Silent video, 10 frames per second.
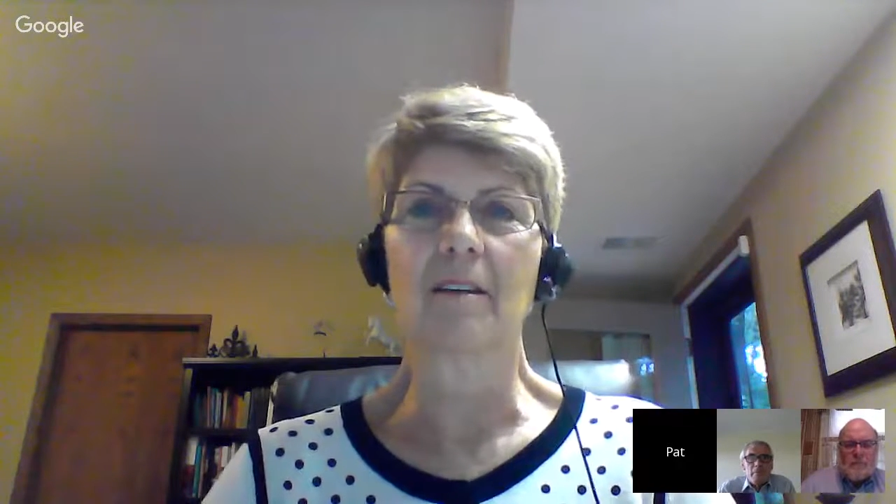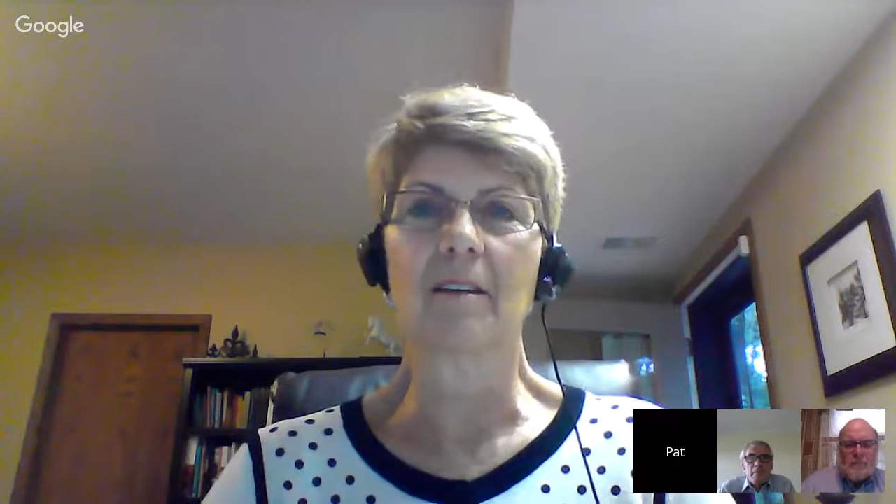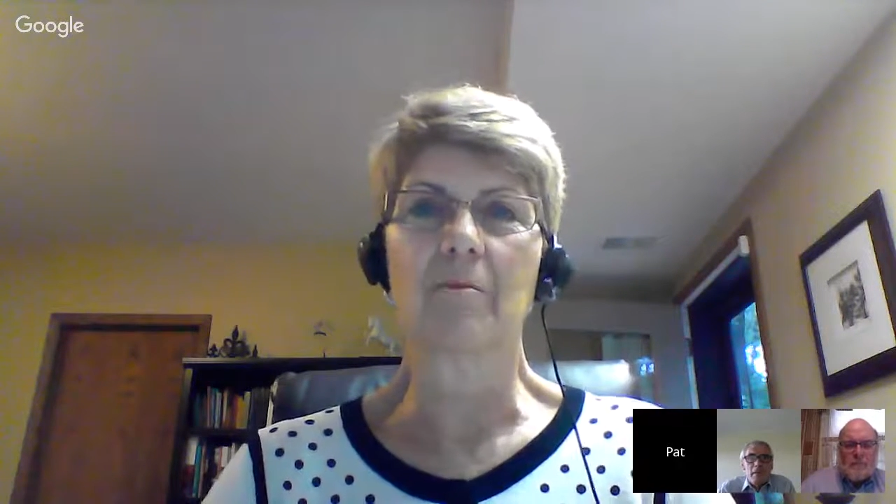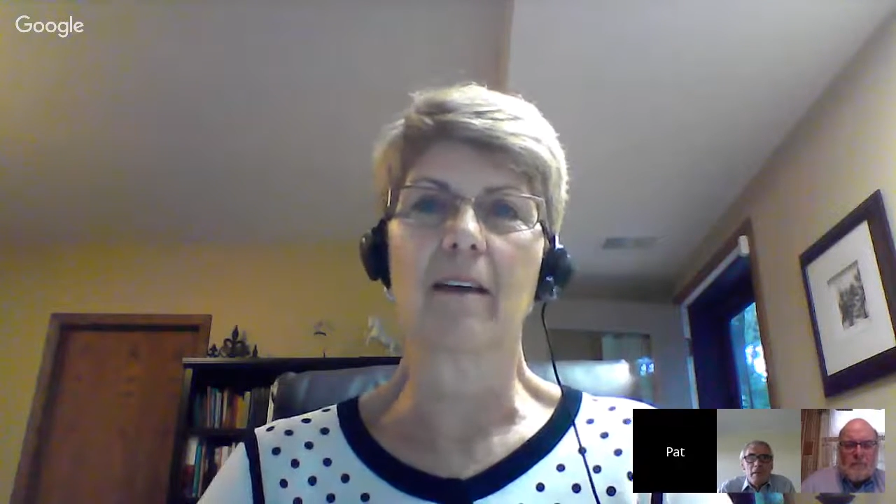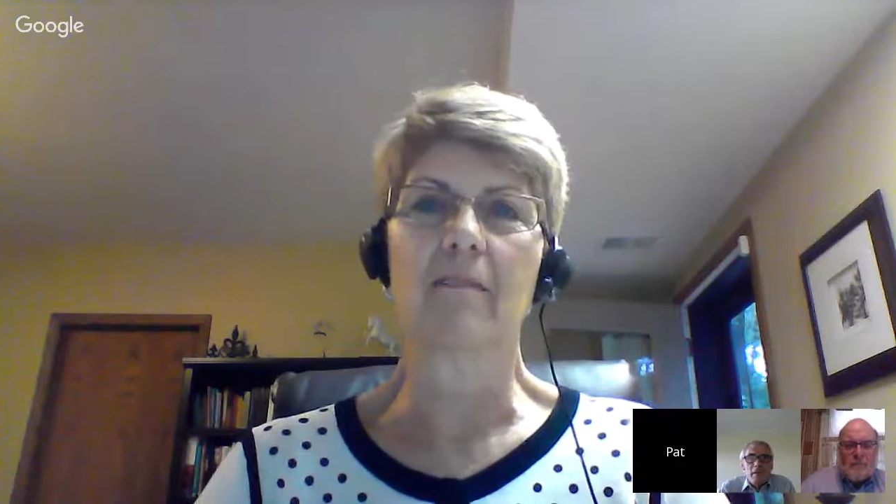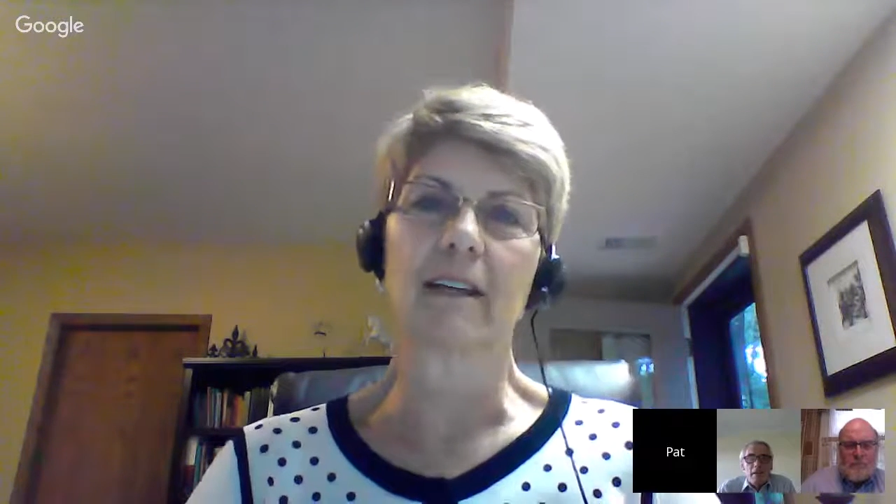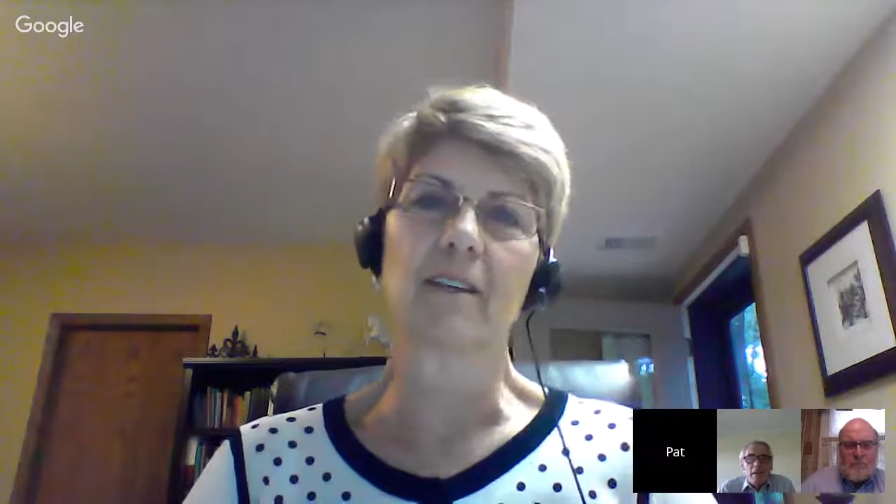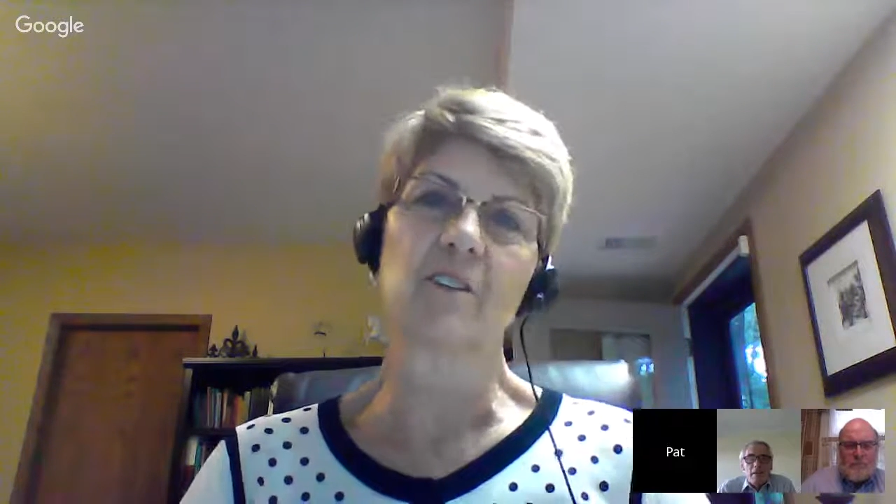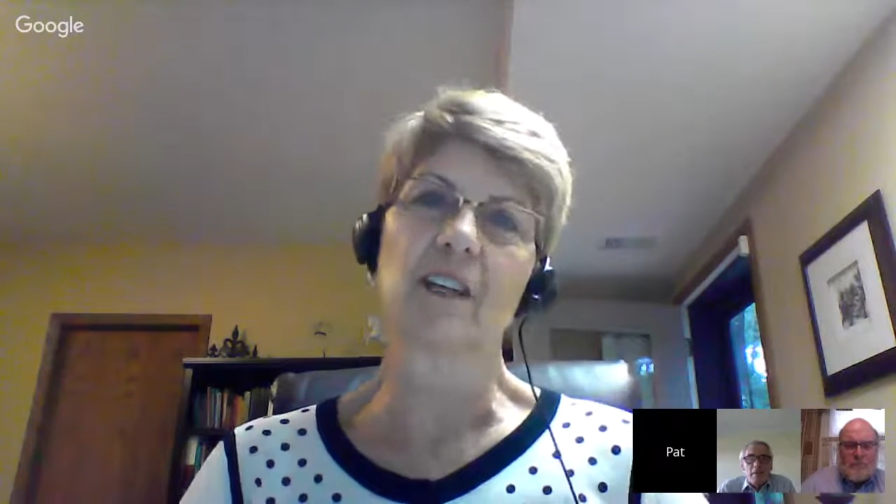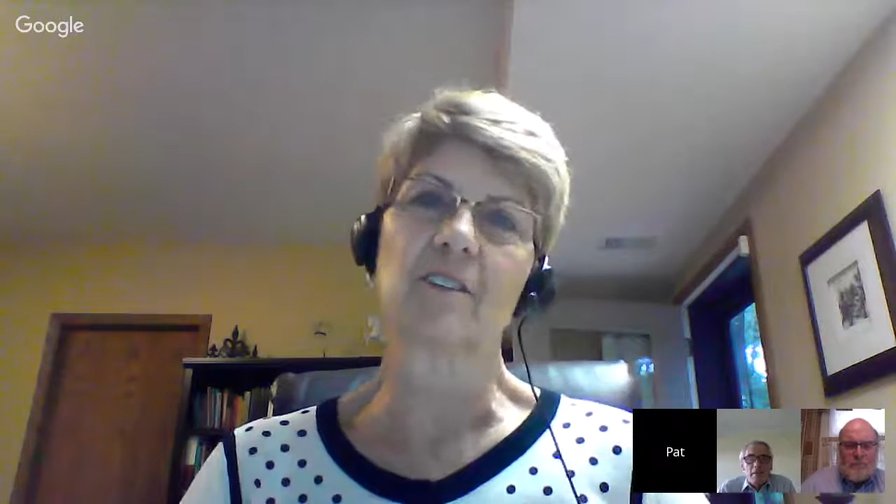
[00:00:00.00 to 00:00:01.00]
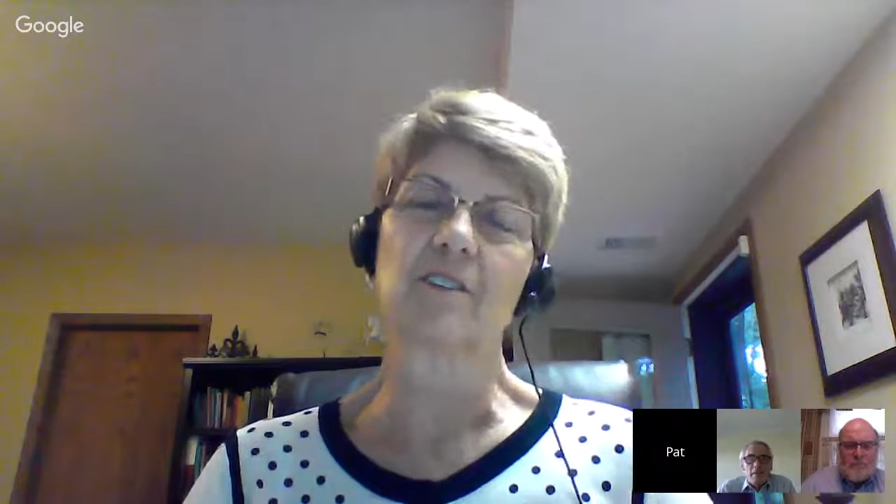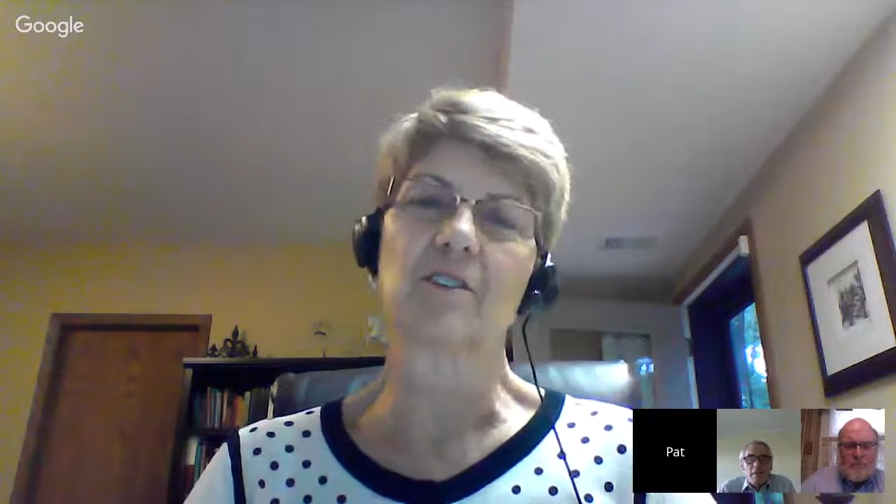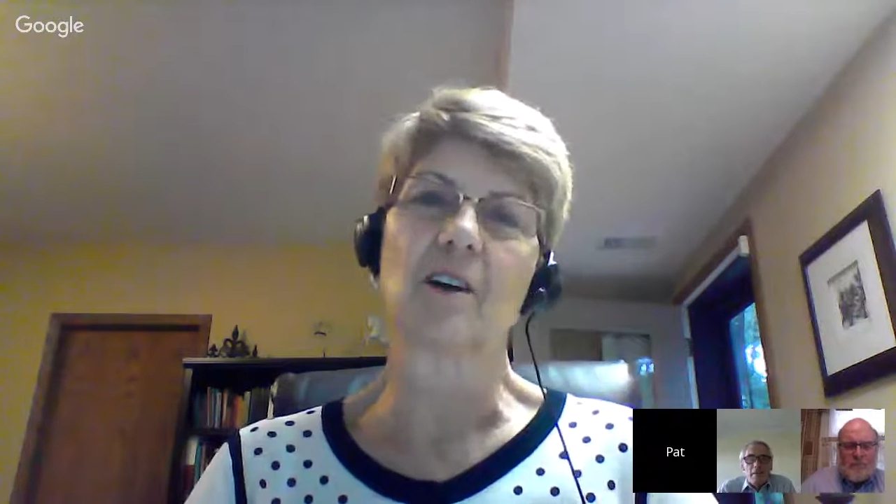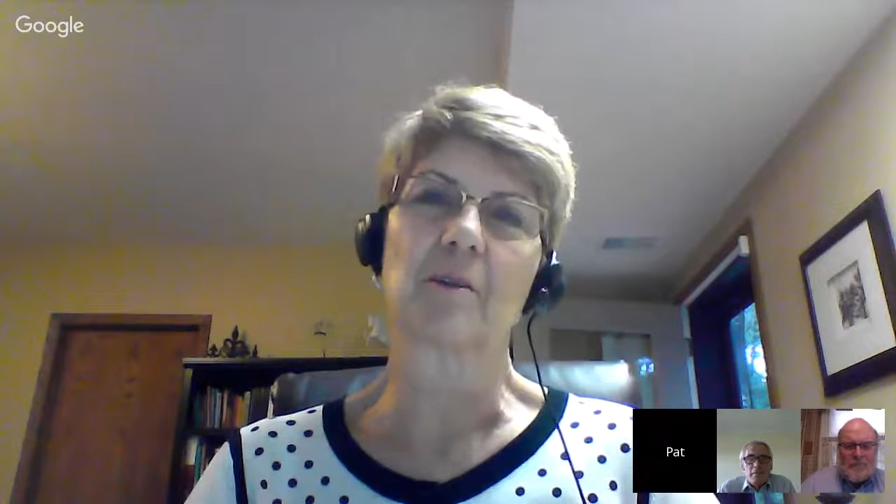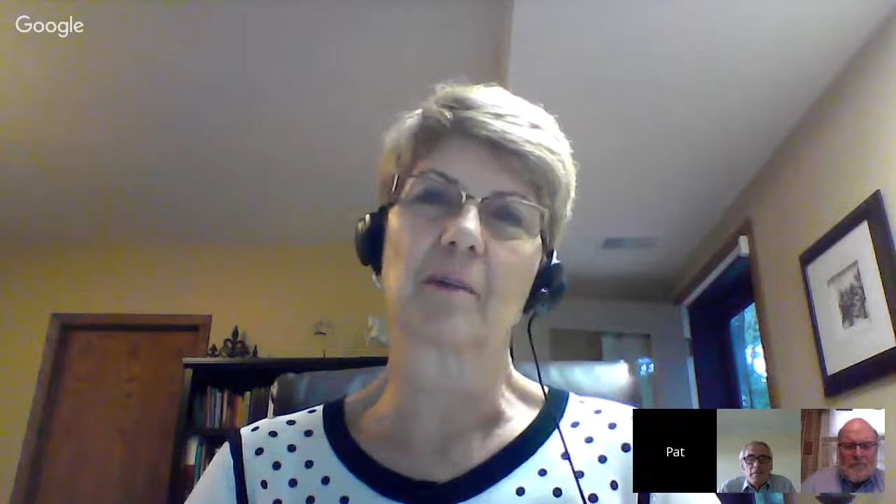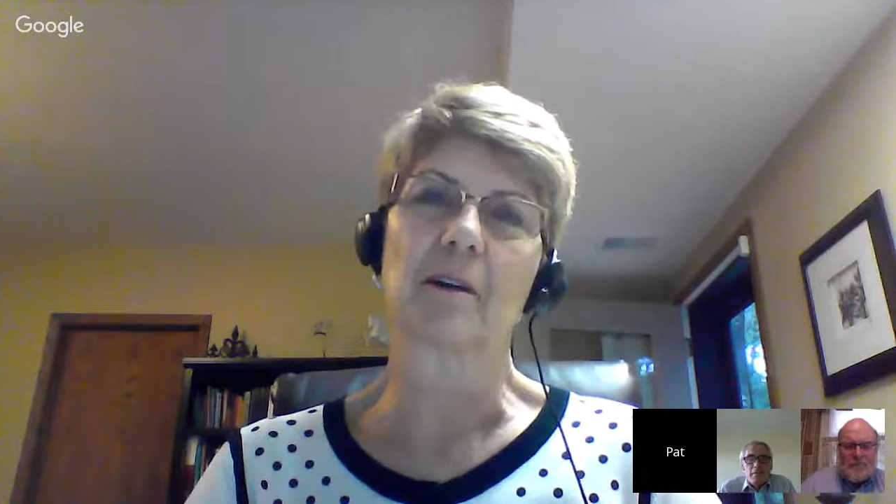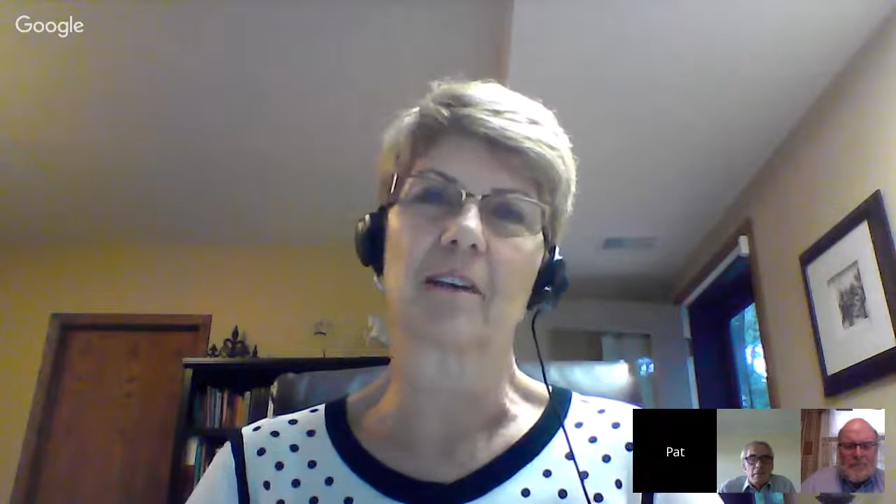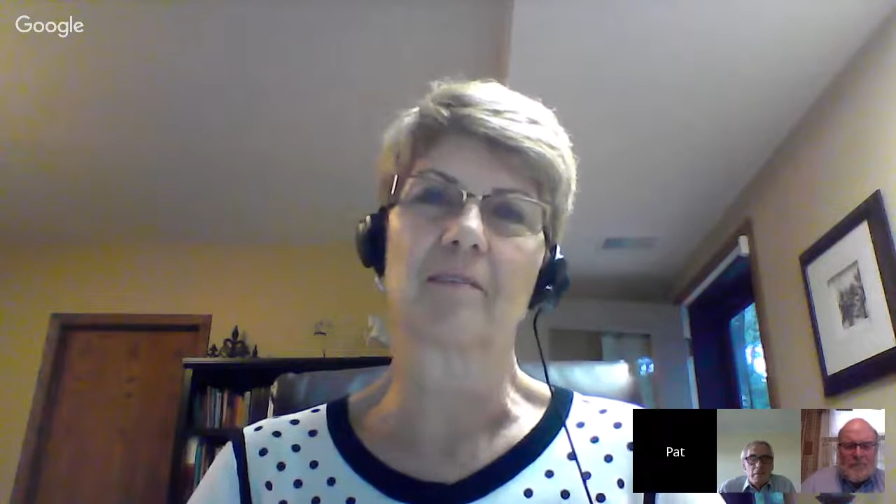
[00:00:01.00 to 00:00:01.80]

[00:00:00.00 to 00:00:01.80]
that we haven't had a chance to talk about yet.